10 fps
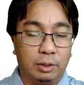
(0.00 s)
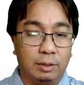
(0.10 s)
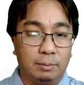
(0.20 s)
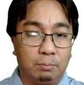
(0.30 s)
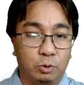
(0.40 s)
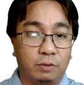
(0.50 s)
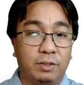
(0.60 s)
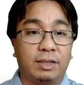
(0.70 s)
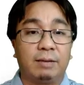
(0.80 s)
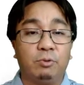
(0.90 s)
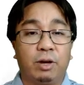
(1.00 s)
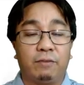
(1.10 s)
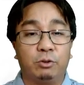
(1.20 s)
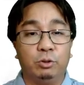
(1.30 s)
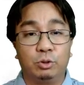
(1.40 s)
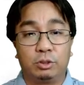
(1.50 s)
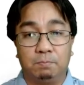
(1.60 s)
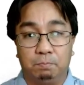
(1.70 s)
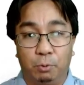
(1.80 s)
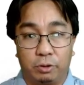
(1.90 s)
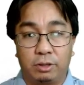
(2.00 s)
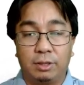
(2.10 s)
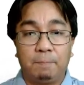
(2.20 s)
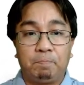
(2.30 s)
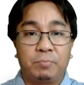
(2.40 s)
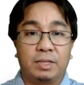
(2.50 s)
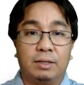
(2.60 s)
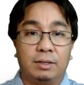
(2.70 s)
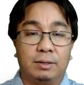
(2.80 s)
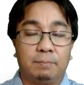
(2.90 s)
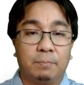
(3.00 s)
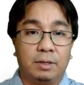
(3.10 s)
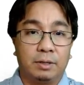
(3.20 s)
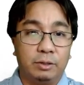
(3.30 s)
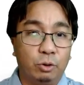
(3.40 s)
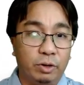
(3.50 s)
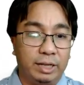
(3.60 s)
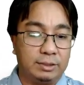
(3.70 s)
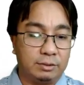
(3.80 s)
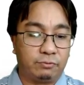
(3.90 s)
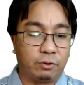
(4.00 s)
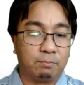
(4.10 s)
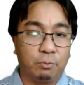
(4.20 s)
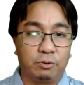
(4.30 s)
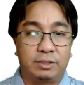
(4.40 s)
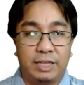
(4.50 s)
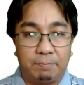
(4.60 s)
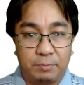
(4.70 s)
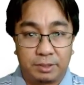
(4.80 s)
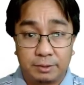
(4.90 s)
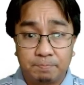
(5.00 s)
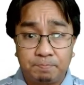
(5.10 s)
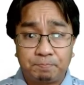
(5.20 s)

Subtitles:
most of the time you have to use both knowledge from both chapters.